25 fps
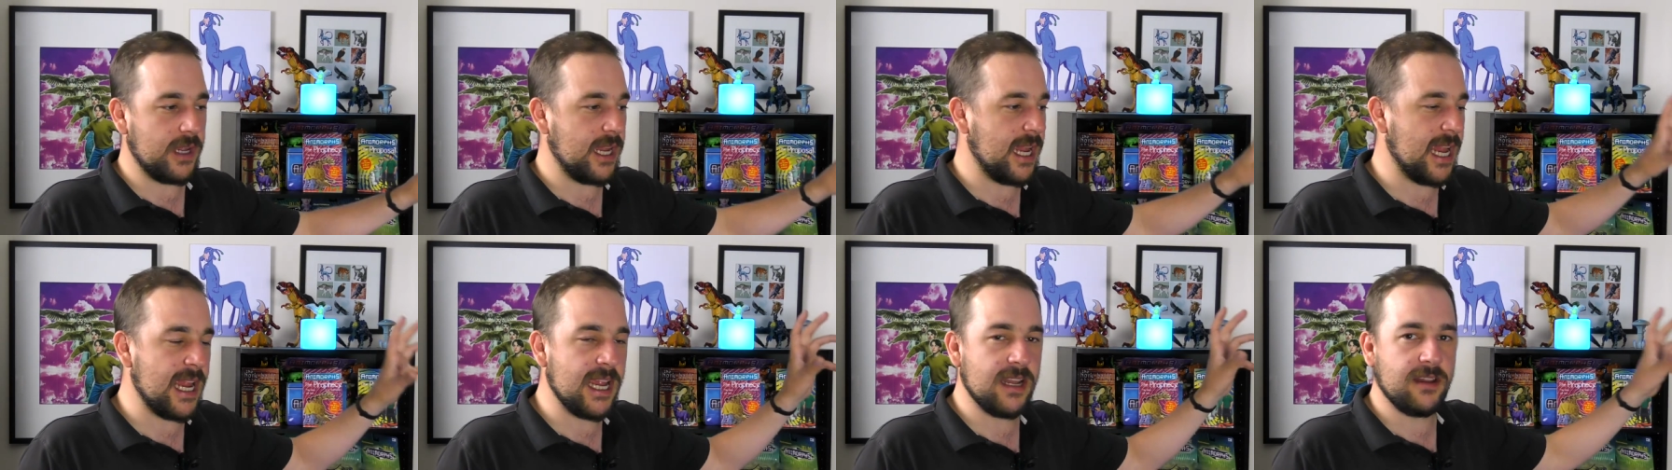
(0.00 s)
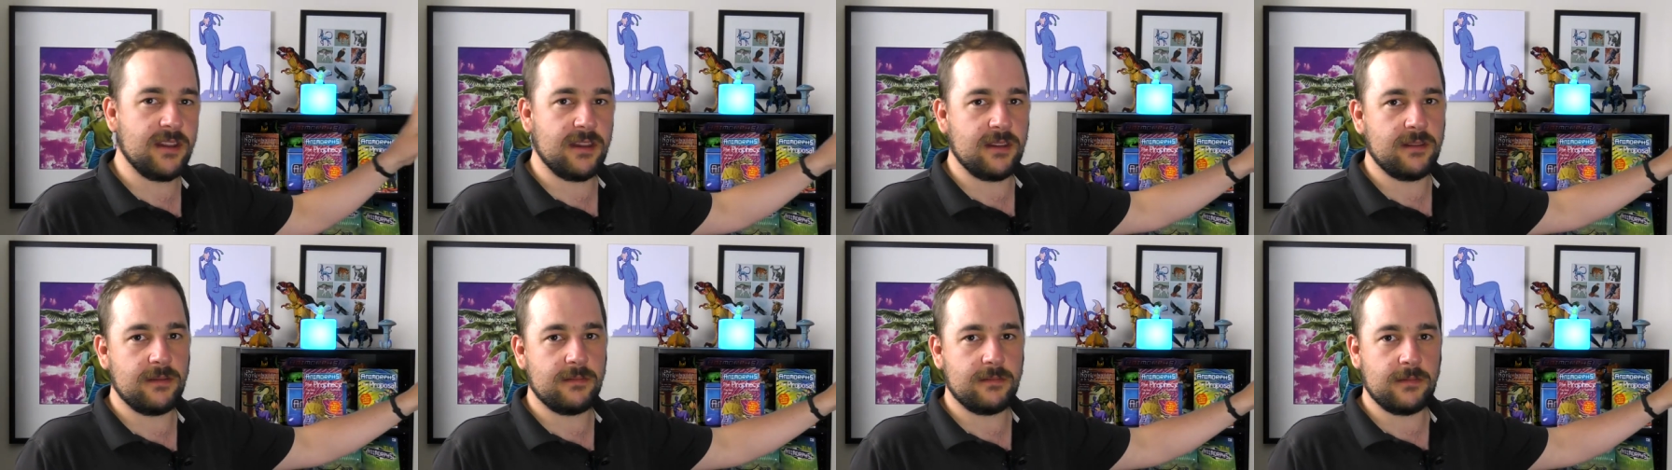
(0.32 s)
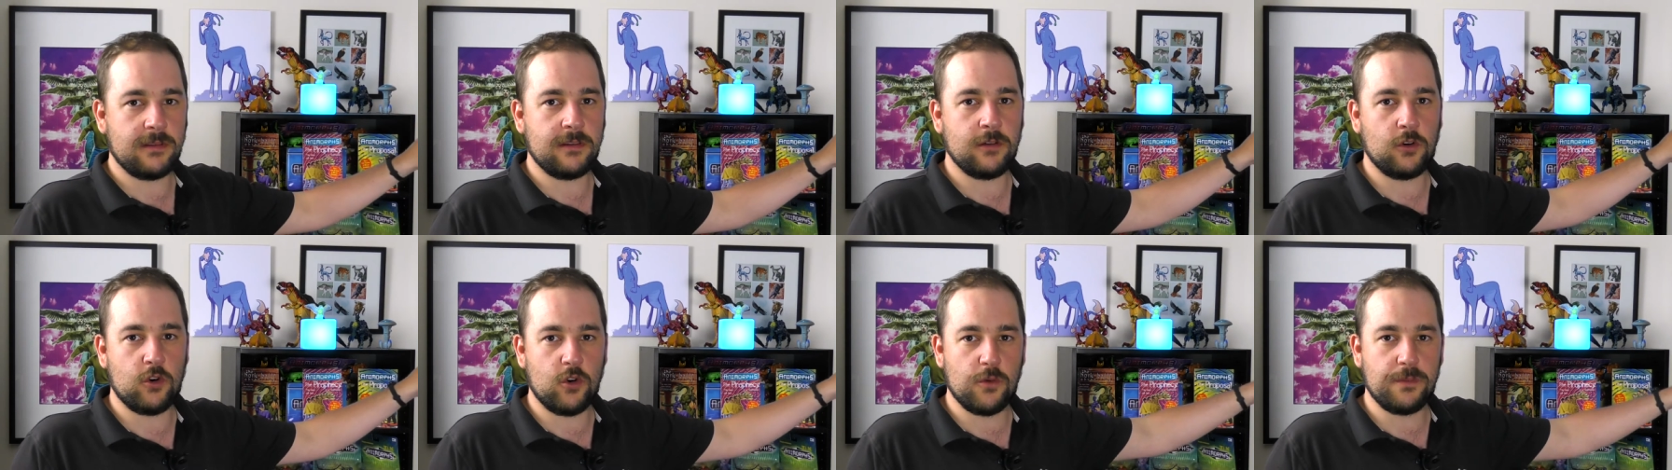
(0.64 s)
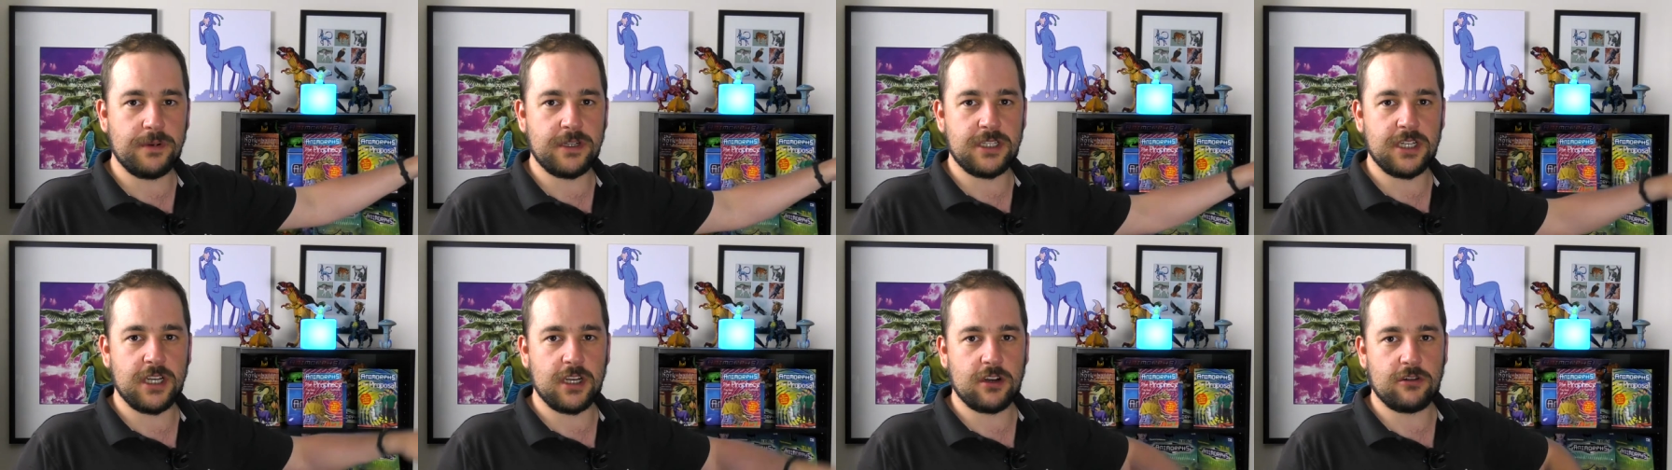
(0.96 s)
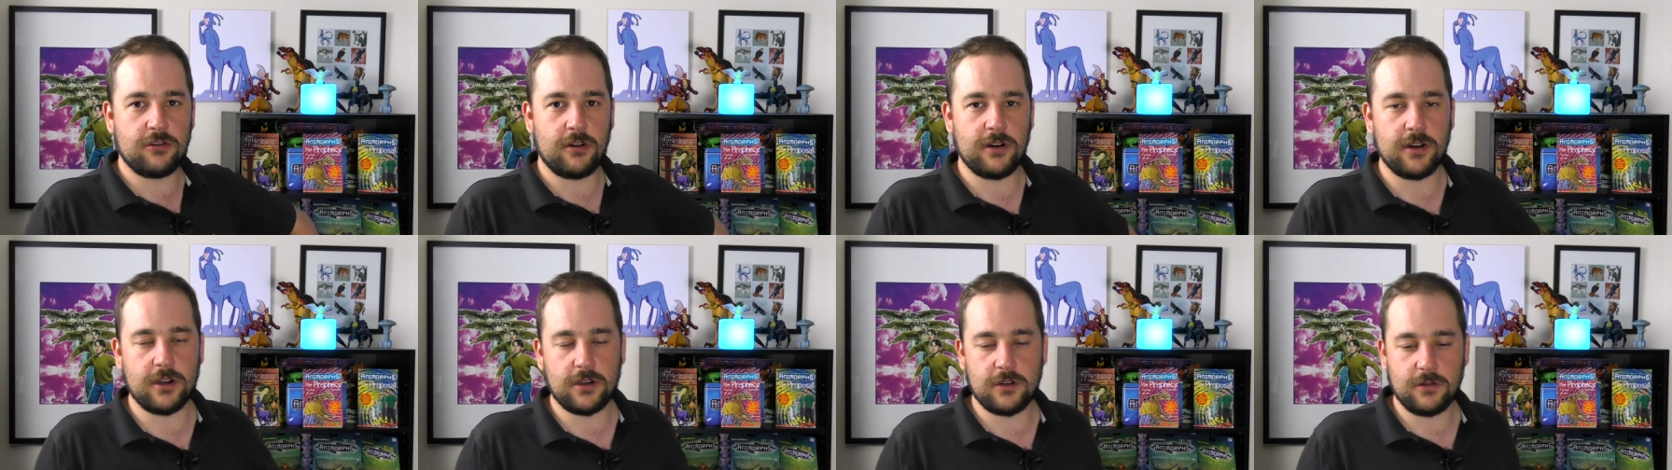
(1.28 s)
in the Hork-Bajir
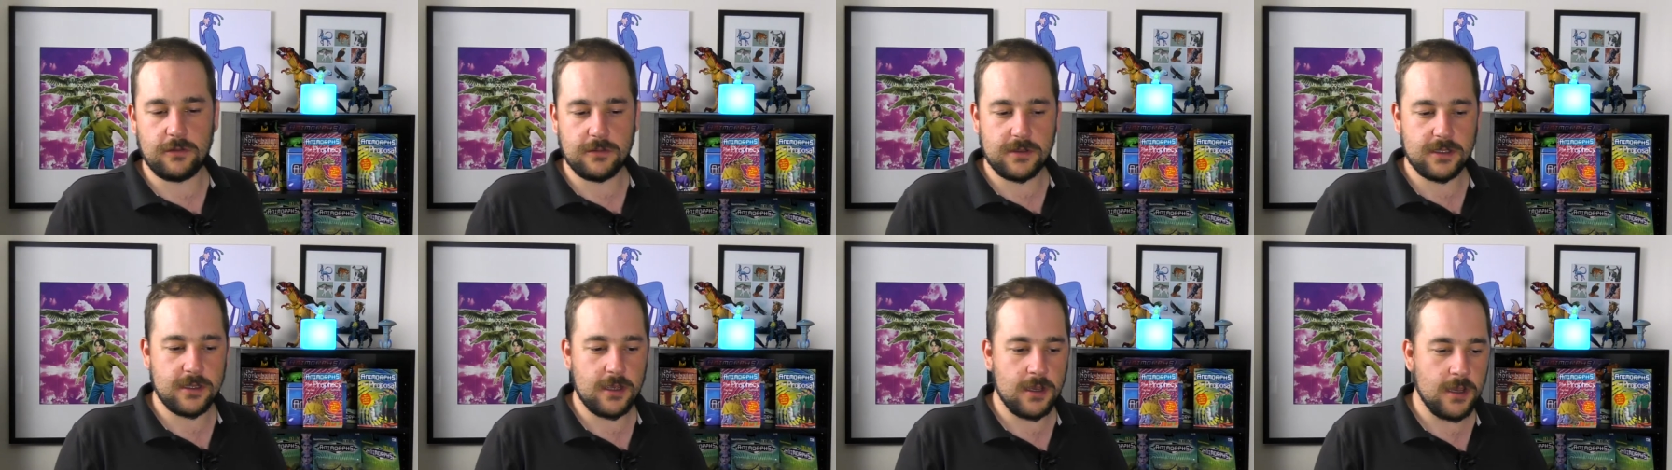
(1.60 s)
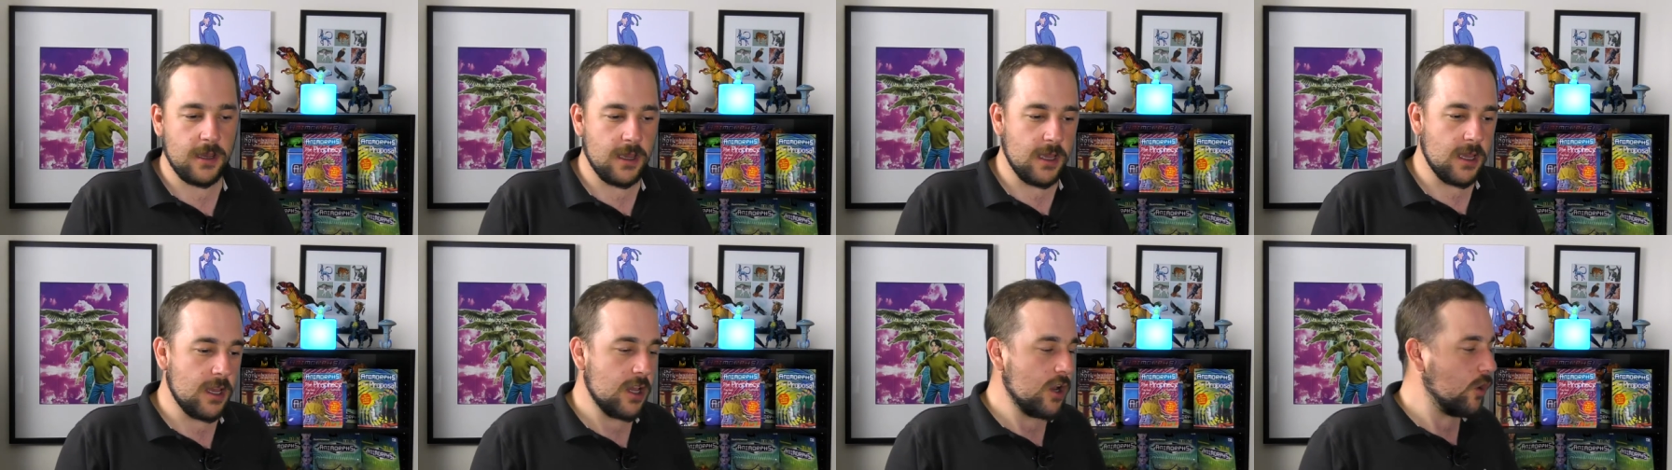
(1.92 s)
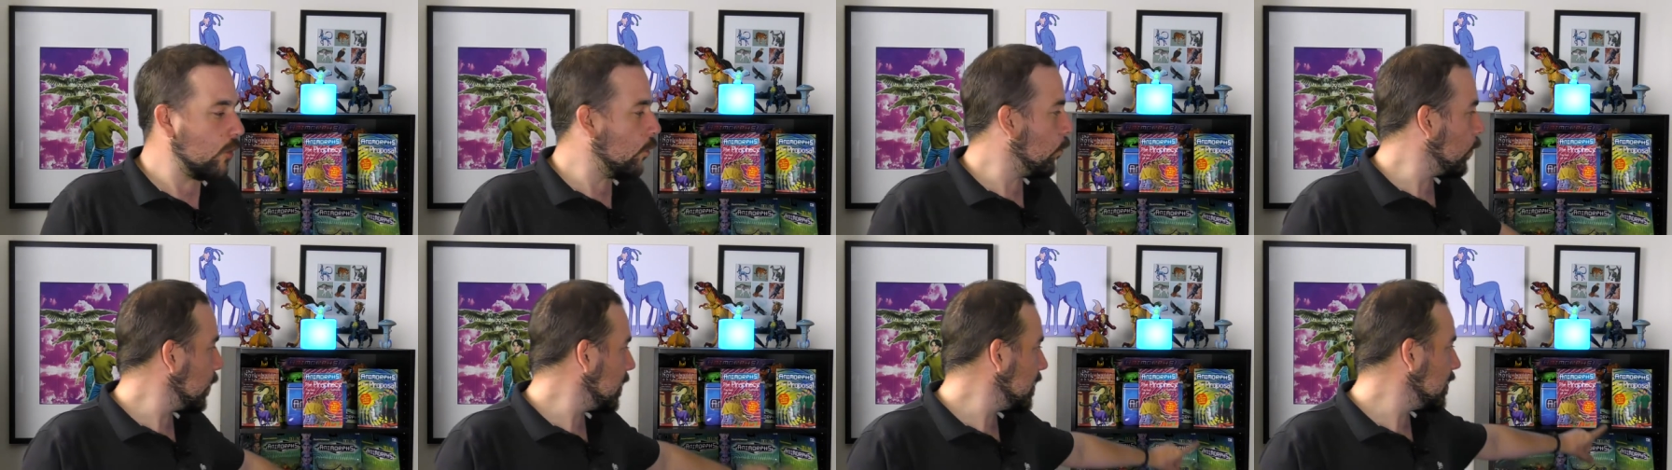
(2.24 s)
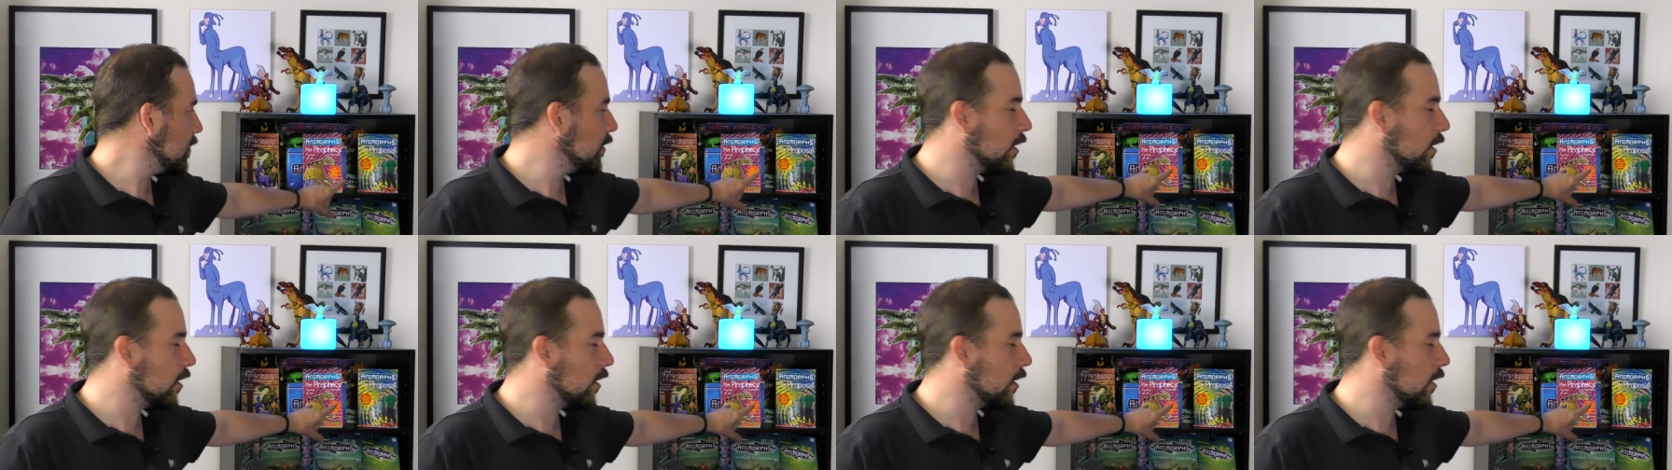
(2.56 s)
Chronicles, we